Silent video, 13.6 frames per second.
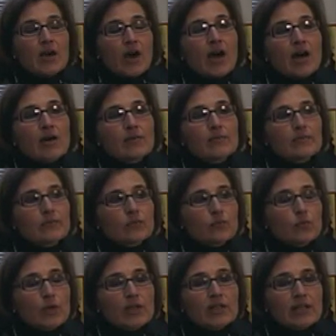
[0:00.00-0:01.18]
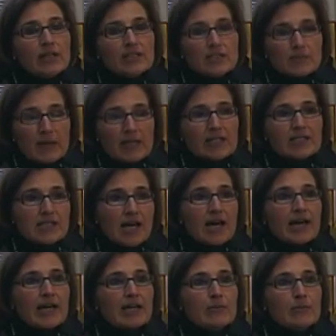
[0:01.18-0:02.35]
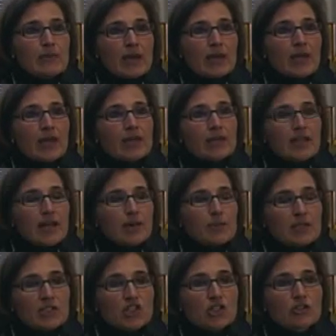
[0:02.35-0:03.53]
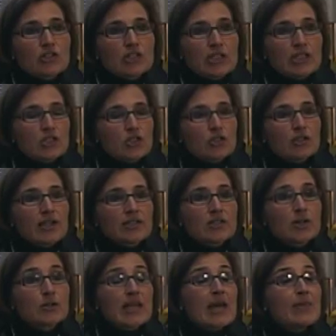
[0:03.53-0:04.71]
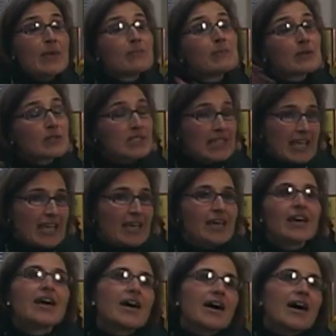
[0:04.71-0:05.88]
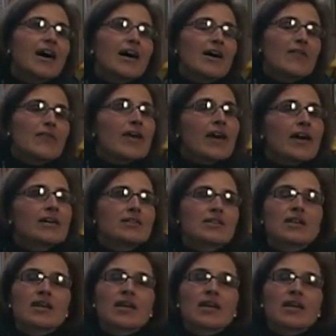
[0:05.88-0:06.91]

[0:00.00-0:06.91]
Um, really spending time and helping the children to internalize those and then building on that.